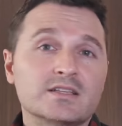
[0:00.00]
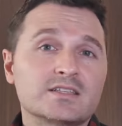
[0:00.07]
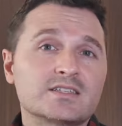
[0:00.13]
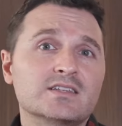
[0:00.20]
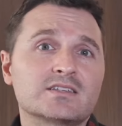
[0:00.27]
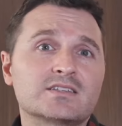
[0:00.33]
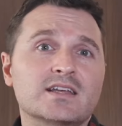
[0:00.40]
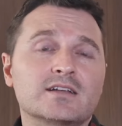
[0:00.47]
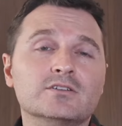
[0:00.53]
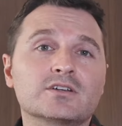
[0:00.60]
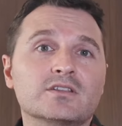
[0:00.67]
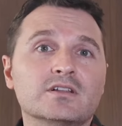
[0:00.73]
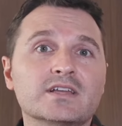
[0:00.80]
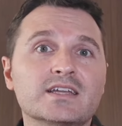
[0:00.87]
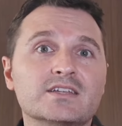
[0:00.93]
let's take a look
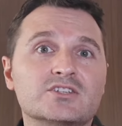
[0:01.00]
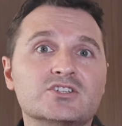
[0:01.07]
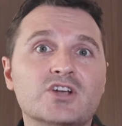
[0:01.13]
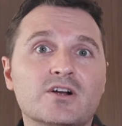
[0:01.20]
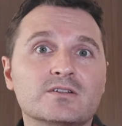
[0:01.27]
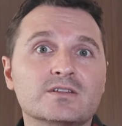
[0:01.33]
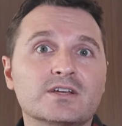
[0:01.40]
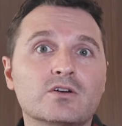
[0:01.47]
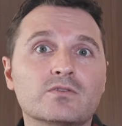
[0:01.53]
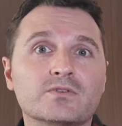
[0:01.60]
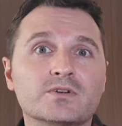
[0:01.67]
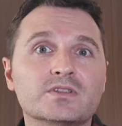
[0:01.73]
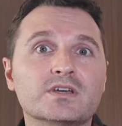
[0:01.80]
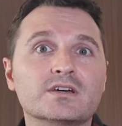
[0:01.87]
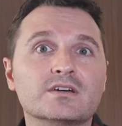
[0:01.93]
at the latest darling over
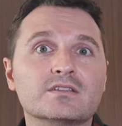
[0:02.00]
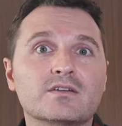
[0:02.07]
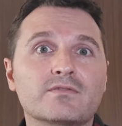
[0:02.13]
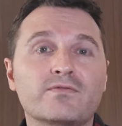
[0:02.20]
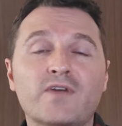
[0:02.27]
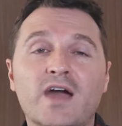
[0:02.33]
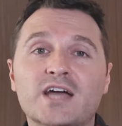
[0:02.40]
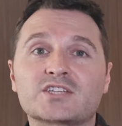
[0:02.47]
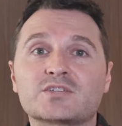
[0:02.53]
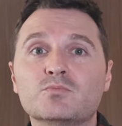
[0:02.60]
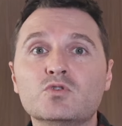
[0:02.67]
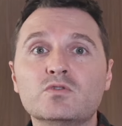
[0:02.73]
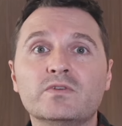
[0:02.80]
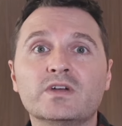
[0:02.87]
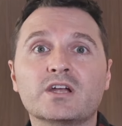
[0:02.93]
in the
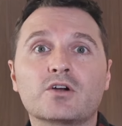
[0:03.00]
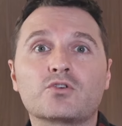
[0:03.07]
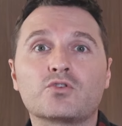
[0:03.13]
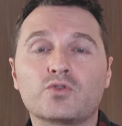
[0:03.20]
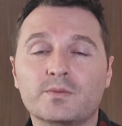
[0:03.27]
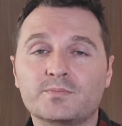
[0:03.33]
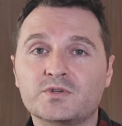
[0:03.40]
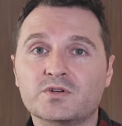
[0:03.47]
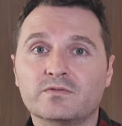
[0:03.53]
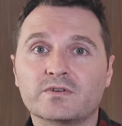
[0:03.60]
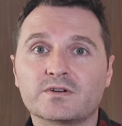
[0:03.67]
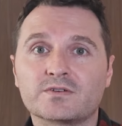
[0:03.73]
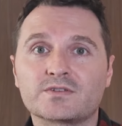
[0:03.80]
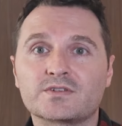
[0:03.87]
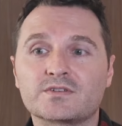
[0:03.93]
fast-moving
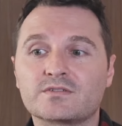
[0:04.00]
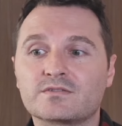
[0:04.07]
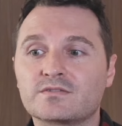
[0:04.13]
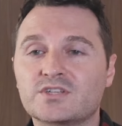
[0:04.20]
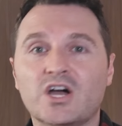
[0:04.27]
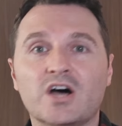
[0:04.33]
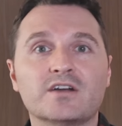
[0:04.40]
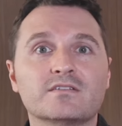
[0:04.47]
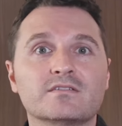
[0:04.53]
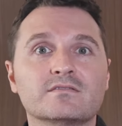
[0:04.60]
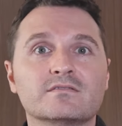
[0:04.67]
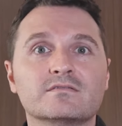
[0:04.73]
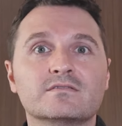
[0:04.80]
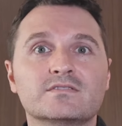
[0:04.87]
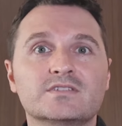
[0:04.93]
cryptoverse, TON,
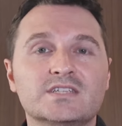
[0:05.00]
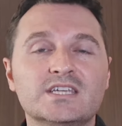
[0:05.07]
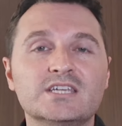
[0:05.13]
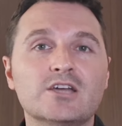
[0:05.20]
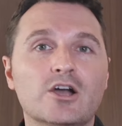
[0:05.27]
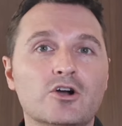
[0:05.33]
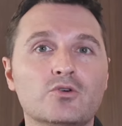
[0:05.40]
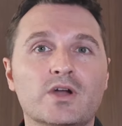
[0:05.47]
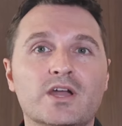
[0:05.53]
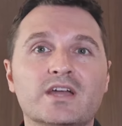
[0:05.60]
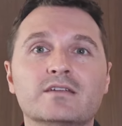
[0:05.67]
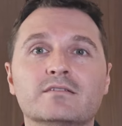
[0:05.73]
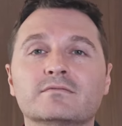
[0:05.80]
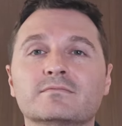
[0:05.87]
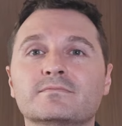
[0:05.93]

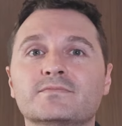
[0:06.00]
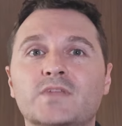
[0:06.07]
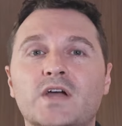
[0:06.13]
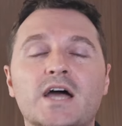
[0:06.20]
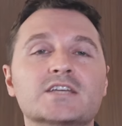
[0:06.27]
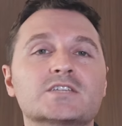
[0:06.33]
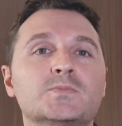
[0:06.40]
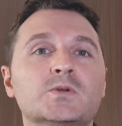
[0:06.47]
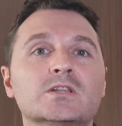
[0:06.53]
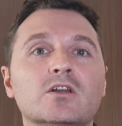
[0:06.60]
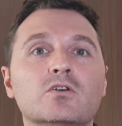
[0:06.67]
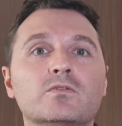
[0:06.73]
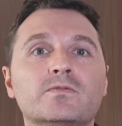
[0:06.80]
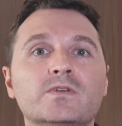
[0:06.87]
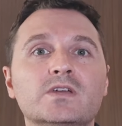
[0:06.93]
T-O-N, high-speed,
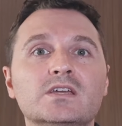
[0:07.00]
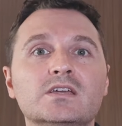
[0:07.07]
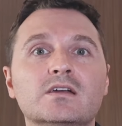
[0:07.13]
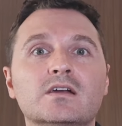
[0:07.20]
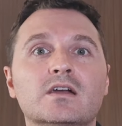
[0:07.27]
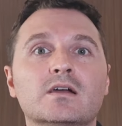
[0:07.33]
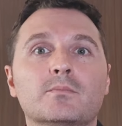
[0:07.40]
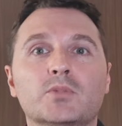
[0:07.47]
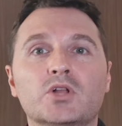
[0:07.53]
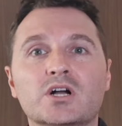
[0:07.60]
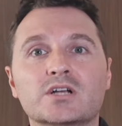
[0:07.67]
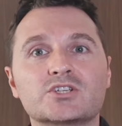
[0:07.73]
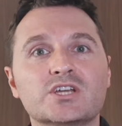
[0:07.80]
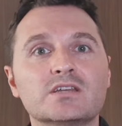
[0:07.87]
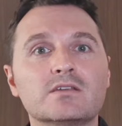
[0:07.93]
low-fee
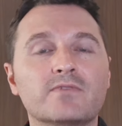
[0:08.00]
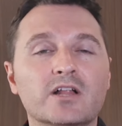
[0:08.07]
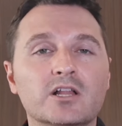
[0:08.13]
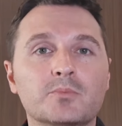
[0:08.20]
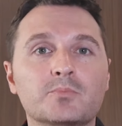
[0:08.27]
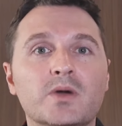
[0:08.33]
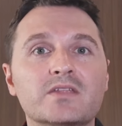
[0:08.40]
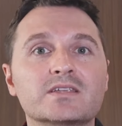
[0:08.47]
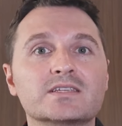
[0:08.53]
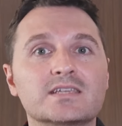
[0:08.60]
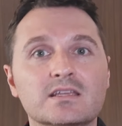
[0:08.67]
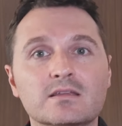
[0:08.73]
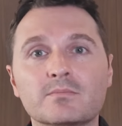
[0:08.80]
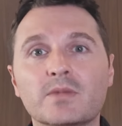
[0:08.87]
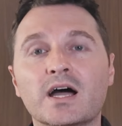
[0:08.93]
blockchain developed by the
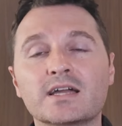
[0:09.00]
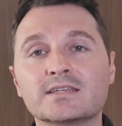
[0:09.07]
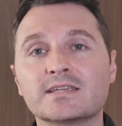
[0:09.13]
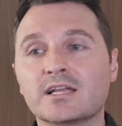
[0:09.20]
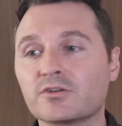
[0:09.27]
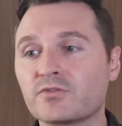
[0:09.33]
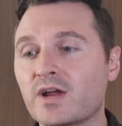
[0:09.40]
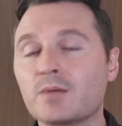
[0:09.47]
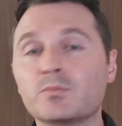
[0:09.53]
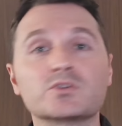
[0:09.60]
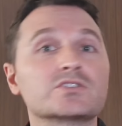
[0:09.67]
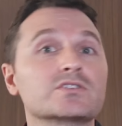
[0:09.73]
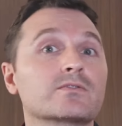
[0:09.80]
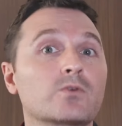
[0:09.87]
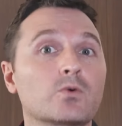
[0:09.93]
team behind Telegram,
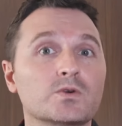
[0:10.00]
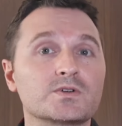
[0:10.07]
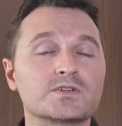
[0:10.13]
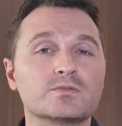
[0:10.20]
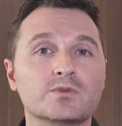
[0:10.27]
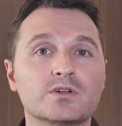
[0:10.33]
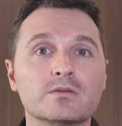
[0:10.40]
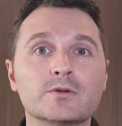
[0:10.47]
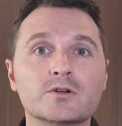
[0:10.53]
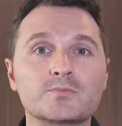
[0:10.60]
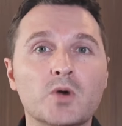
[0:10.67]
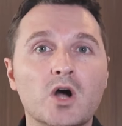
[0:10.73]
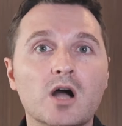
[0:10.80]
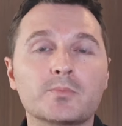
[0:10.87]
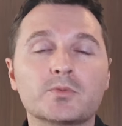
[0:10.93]
which is, of course, one of the most
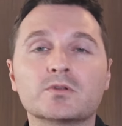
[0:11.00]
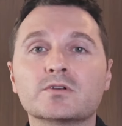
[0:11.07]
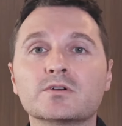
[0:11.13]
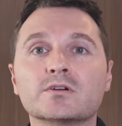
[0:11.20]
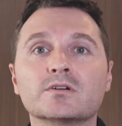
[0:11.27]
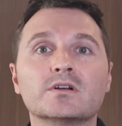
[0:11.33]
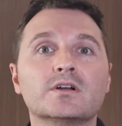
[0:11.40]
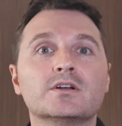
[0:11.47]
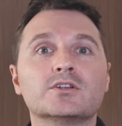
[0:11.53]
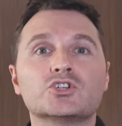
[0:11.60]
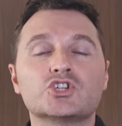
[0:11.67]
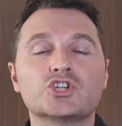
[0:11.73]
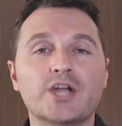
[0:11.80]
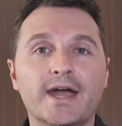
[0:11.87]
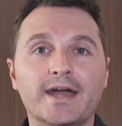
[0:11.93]
popular
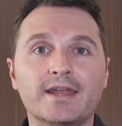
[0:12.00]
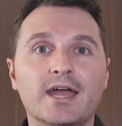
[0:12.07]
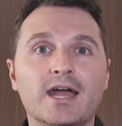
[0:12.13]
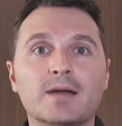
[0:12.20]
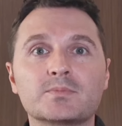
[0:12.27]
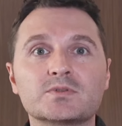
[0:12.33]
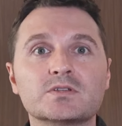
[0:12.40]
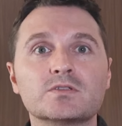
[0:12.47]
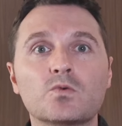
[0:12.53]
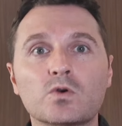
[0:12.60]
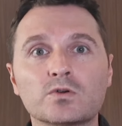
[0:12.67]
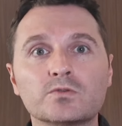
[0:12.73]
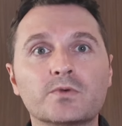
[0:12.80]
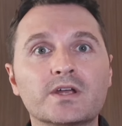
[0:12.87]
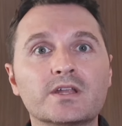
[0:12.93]
chat apps in the
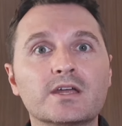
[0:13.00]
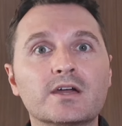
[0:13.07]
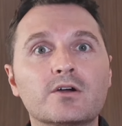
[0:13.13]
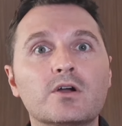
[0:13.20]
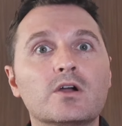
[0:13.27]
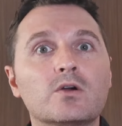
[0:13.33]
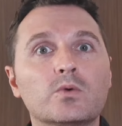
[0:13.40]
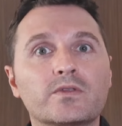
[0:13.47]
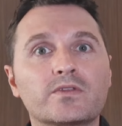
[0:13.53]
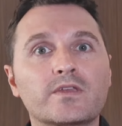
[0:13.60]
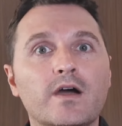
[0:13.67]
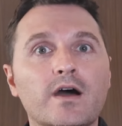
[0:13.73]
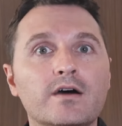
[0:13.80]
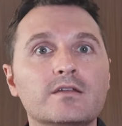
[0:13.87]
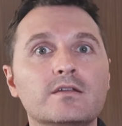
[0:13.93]
world right now. With
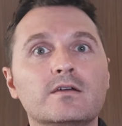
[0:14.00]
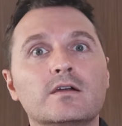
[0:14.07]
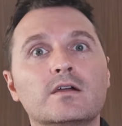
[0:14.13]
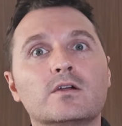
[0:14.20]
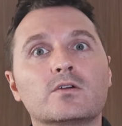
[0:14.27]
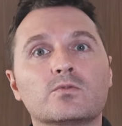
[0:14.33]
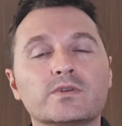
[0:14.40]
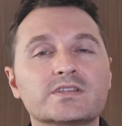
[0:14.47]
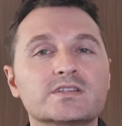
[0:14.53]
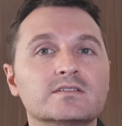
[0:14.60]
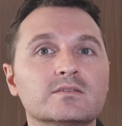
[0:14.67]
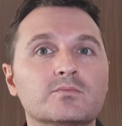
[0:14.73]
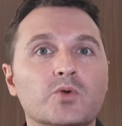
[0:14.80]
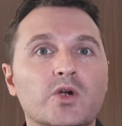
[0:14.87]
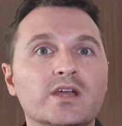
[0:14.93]
TON
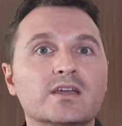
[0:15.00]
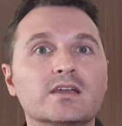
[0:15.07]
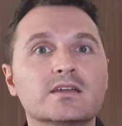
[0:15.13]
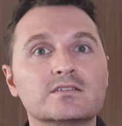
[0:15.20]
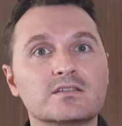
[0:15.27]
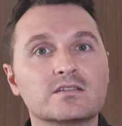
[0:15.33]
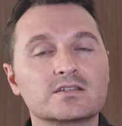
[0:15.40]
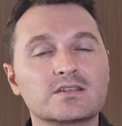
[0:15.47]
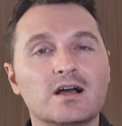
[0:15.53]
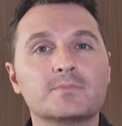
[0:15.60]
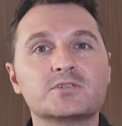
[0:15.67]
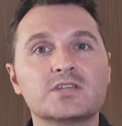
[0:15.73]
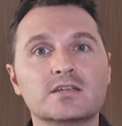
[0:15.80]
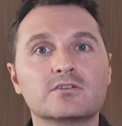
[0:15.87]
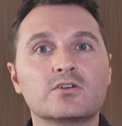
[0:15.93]
recently breaking into the
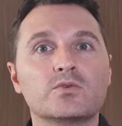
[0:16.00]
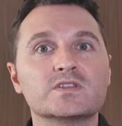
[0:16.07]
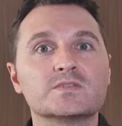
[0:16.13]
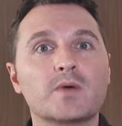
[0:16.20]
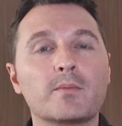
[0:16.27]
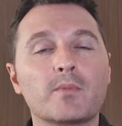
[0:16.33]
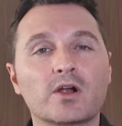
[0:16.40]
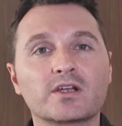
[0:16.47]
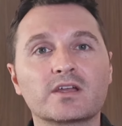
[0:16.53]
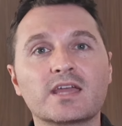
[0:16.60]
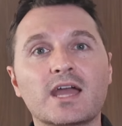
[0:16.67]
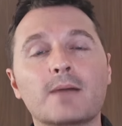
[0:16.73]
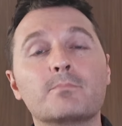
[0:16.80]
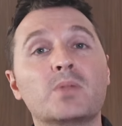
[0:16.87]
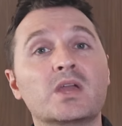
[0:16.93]
top 10 coins by market
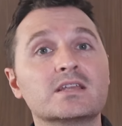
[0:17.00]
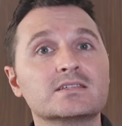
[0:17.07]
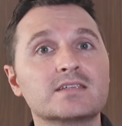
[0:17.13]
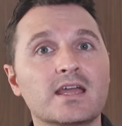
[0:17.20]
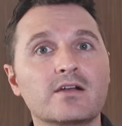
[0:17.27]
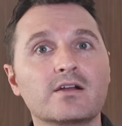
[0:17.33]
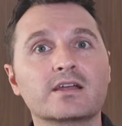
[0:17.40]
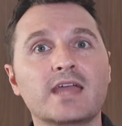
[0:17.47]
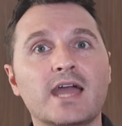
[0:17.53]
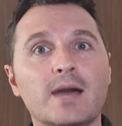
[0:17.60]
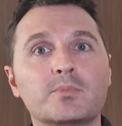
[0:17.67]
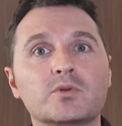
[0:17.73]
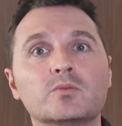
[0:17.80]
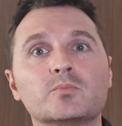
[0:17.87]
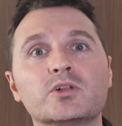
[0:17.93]
cap, Pantera
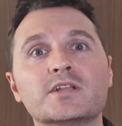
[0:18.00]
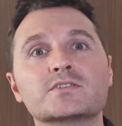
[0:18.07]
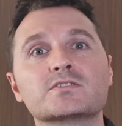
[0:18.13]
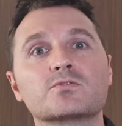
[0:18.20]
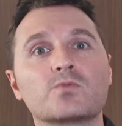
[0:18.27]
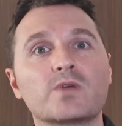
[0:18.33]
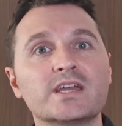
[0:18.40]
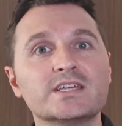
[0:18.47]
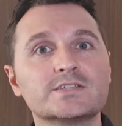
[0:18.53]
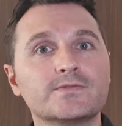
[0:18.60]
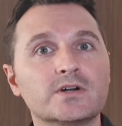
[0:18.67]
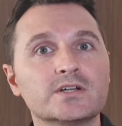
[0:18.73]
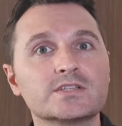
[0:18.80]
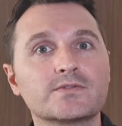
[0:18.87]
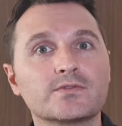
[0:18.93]
Capital plans to raise
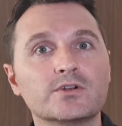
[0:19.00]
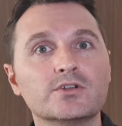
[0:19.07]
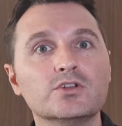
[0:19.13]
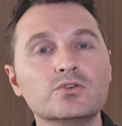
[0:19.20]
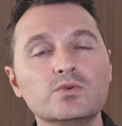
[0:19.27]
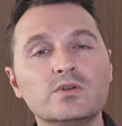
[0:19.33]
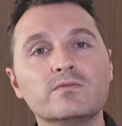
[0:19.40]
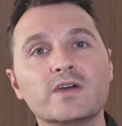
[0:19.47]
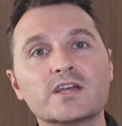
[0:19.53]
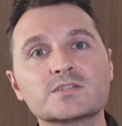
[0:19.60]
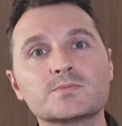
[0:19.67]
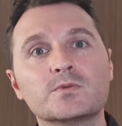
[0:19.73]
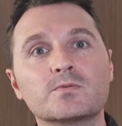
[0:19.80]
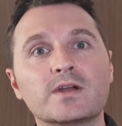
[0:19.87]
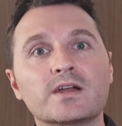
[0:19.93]
funds for a new
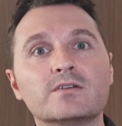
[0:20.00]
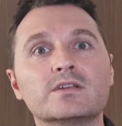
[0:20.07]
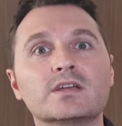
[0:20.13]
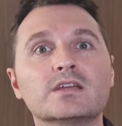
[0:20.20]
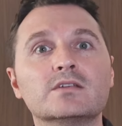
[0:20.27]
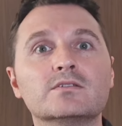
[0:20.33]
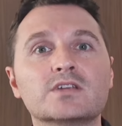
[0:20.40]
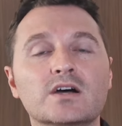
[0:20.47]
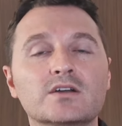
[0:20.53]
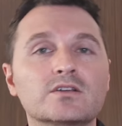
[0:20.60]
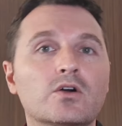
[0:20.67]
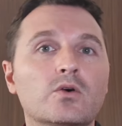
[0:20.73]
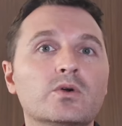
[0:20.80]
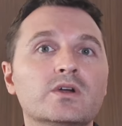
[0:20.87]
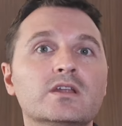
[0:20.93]
investment round in TON
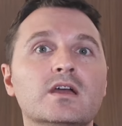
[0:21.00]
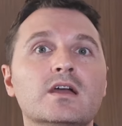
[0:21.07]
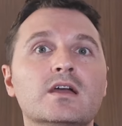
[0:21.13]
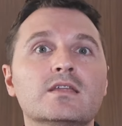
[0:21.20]
coin.